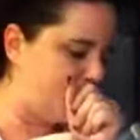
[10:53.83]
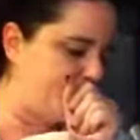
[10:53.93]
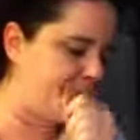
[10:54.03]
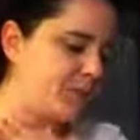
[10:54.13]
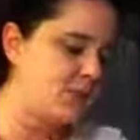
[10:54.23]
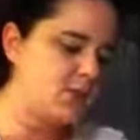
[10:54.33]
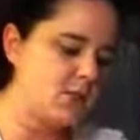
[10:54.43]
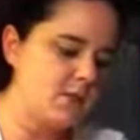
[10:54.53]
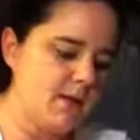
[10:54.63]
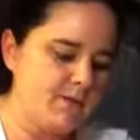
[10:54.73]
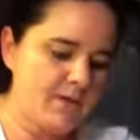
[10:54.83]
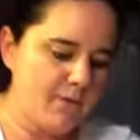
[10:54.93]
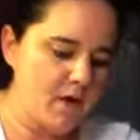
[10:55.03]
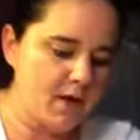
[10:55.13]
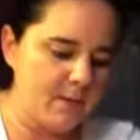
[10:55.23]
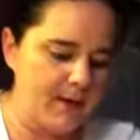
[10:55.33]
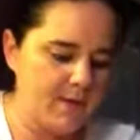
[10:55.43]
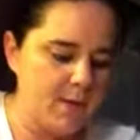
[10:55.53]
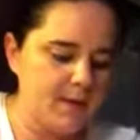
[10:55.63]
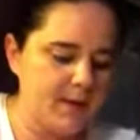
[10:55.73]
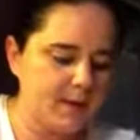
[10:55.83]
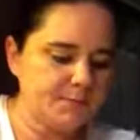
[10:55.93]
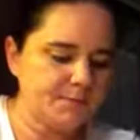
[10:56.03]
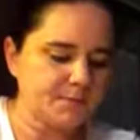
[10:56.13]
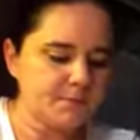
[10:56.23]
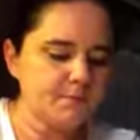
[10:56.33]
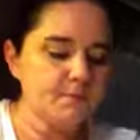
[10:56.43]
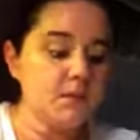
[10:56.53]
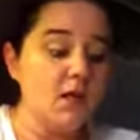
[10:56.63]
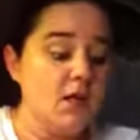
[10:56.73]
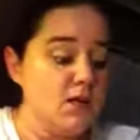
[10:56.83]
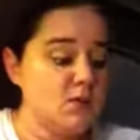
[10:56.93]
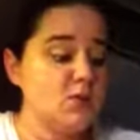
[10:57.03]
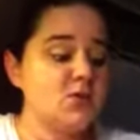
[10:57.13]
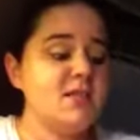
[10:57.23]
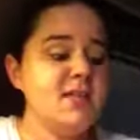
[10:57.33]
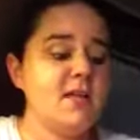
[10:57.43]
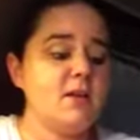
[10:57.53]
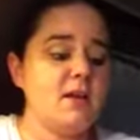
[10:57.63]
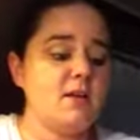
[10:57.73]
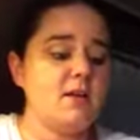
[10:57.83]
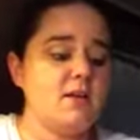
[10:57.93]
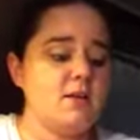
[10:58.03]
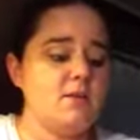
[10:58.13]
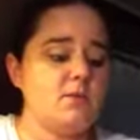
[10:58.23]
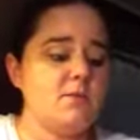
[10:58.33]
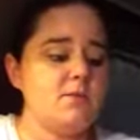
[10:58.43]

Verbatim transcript: excuse me, a frog in my throat there. So she sent a lot of glitters.